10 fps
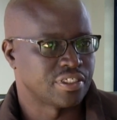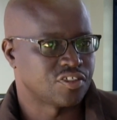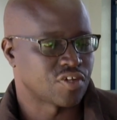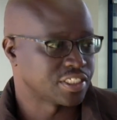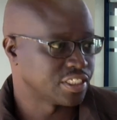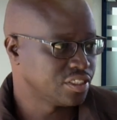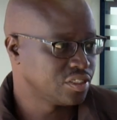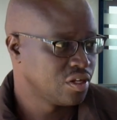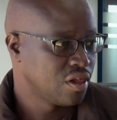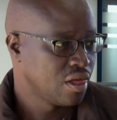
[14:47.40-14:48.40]
structures
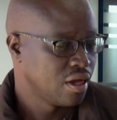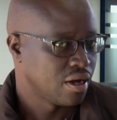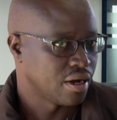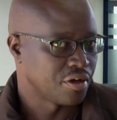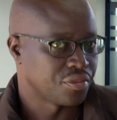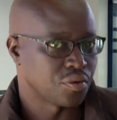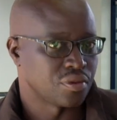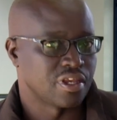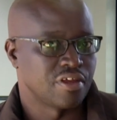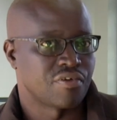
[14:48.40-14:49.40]
through
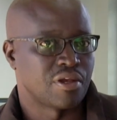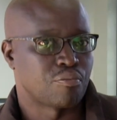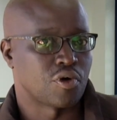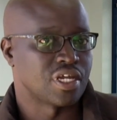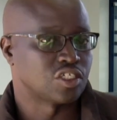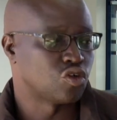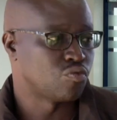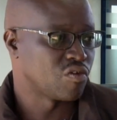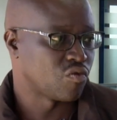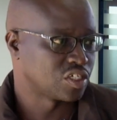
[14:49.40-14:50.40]
the different projects
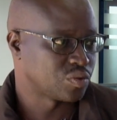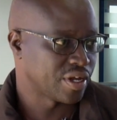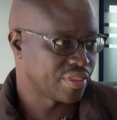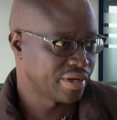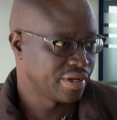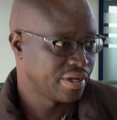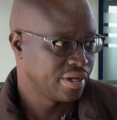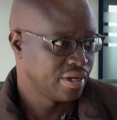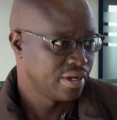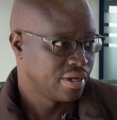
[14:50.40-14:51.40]
whom we work together
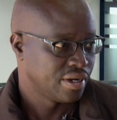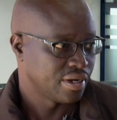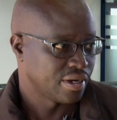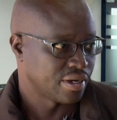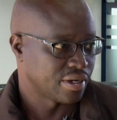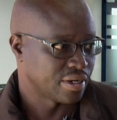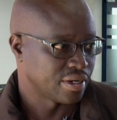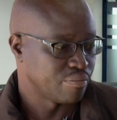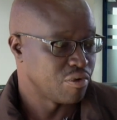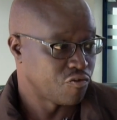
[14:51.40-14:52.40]

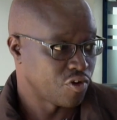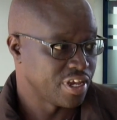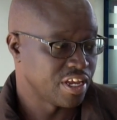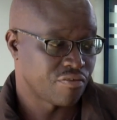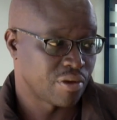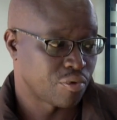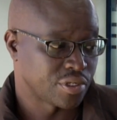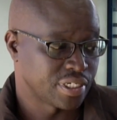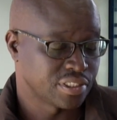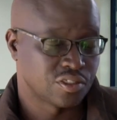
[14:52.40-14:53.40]
before in different
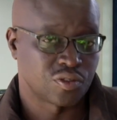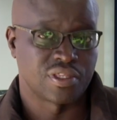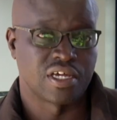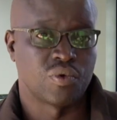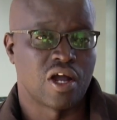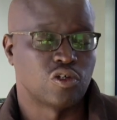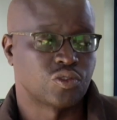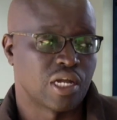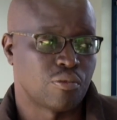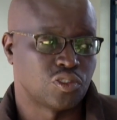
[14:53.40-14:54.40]
projects. So then we are
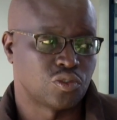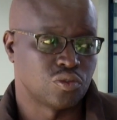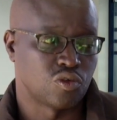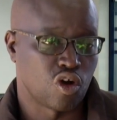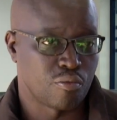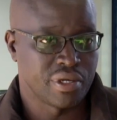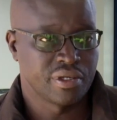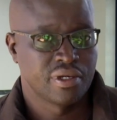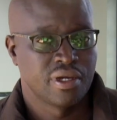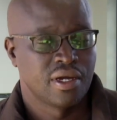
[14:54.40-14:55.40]
also able to
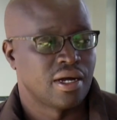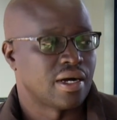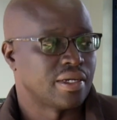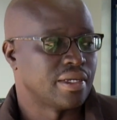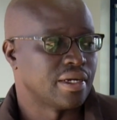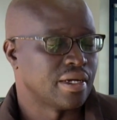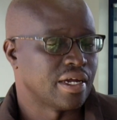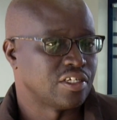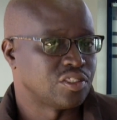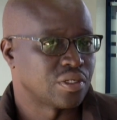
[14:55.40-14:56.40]
lobby and
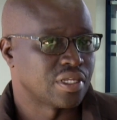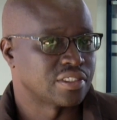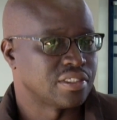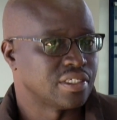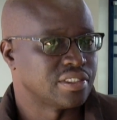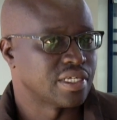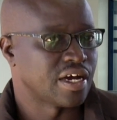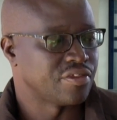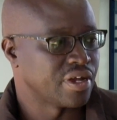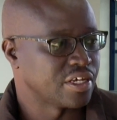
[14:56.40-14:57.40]
ensure that there is
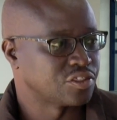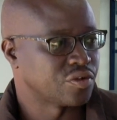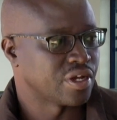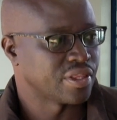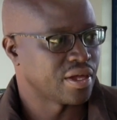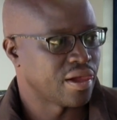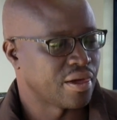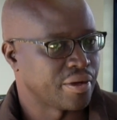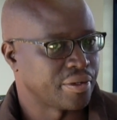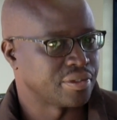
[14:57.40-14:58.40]
adherence or other
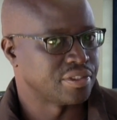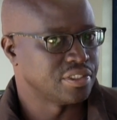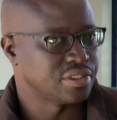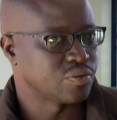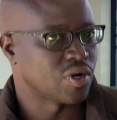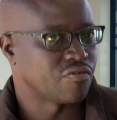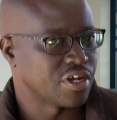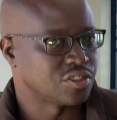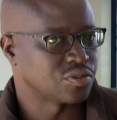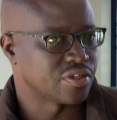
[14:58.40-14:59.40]
these
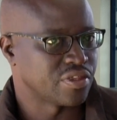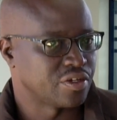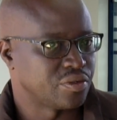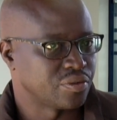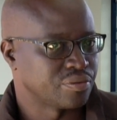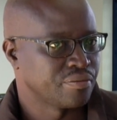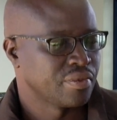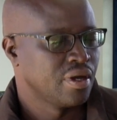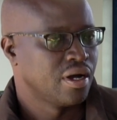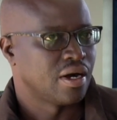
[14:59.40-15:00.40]
welfare issues are dealt
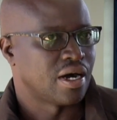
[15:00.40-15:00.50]
with. Mm-hmm.